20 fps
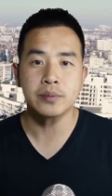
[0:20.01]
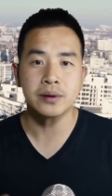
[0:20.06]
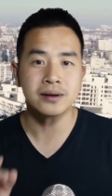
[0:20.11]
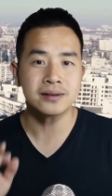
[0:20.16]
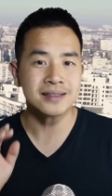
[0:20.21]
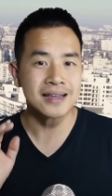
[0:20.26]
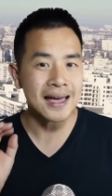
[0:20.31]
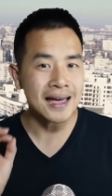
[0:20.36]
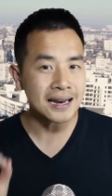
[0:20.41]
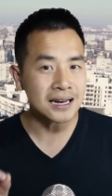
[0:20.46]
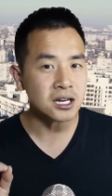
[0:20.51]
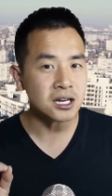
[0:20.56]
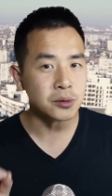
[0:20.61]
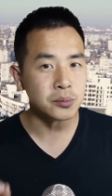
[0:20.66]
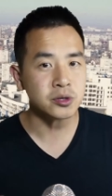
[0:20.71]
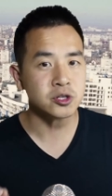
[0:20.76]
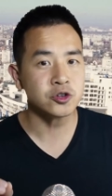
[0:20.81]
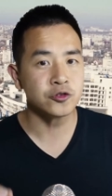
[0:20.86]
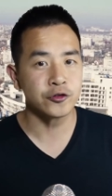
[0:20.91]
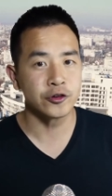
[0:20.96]
because any
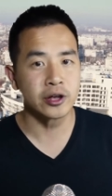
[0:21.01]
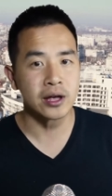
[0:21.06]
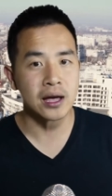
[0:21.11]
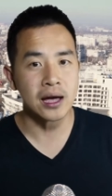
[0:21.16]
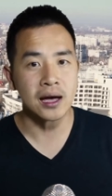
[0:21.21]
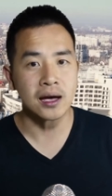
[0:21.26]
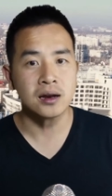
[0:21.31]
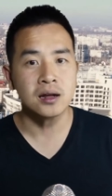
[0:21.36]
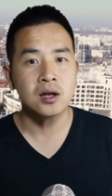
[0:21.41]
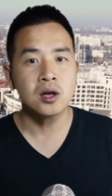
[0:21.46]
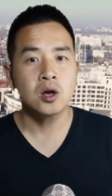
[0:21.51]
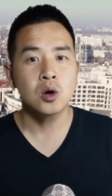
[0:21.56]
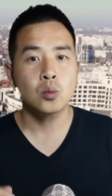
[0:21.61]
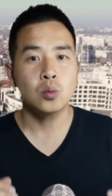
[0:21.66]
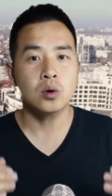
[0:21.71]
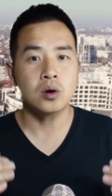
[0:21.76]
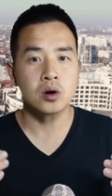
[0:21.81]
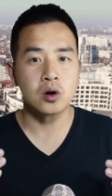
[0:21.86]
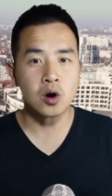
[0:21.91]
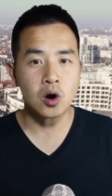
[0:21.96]
numbers you forget
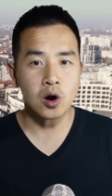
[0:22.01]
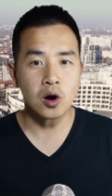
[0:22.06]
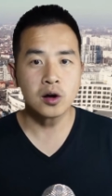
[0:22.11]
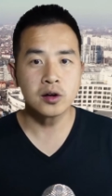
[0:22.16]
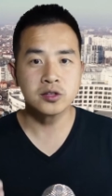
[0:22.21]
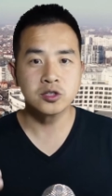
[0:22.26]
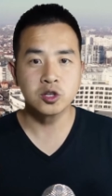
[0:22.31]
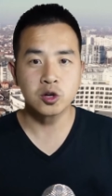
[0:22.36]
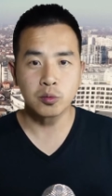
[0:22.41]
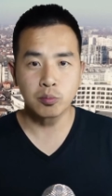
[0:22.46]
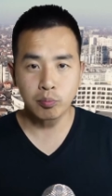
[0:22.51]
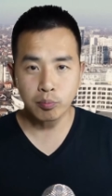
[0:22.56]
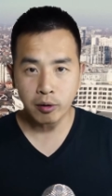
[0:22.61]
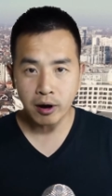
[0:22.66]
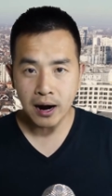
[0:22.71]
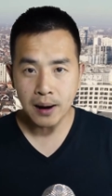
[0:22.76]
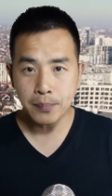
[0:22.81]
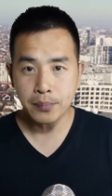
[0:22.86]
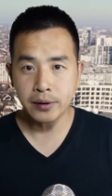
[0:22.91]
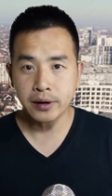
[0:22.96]
will cause your
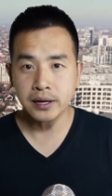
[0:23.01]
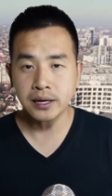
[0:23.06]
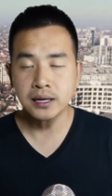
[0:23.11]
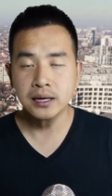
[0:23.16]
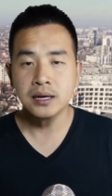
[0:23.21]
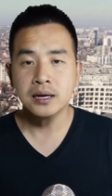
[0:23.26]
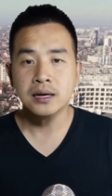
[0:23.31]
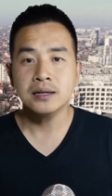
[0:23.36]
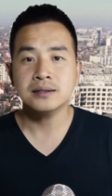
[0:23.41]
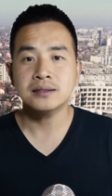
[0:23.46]
property